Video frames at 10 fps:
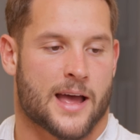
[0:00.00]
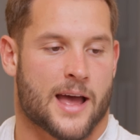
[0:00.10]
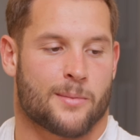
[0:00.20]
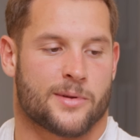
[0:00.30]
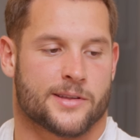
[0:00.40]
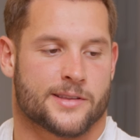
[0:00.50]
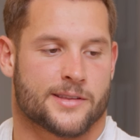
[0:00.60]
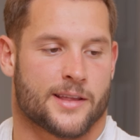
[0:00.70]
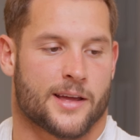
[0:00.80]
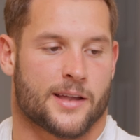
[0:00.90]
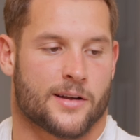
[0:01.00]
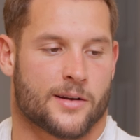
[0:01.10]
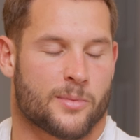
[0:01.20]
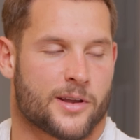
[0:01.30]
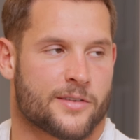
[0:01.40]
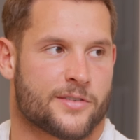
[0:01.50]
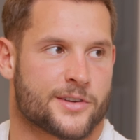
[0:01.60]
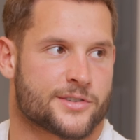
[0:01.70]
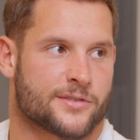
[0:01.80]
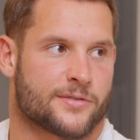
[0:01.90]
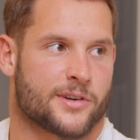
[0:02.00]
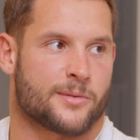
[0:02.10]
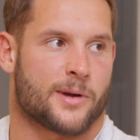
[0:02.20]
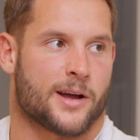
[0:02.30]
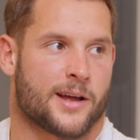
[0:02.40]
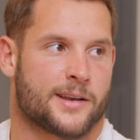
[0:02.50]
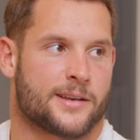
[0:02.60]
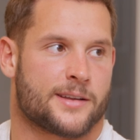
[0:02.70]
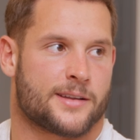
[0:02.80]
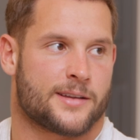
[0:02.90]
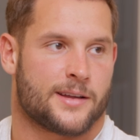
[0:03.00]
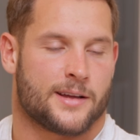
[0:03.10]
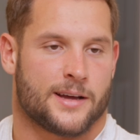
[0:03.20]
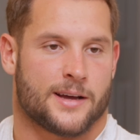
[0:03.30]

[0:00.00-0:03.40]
habits that are beneficial for your mind mm-hmm.